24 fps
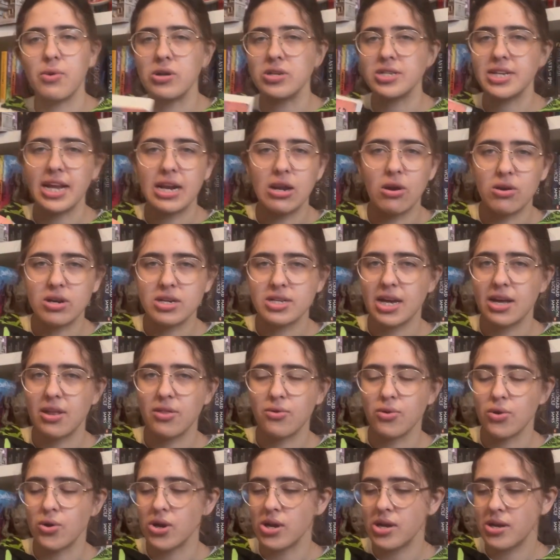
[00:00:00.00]
take long to get
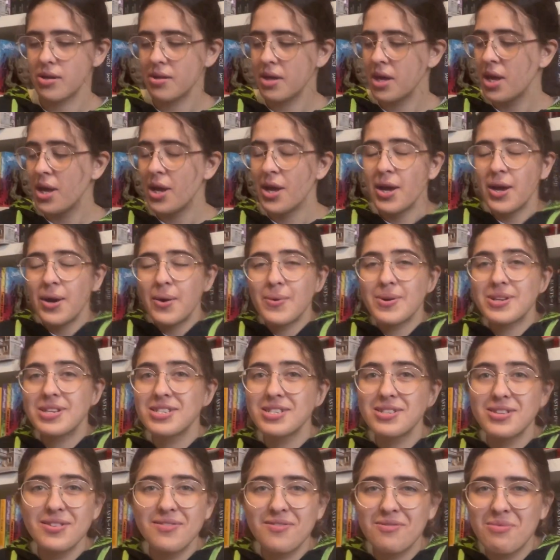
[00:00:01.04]
through it, which is
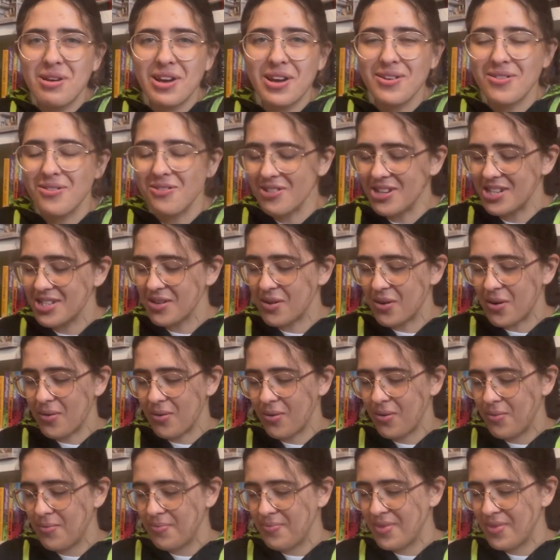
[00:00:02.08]
good for my Goodreads goal.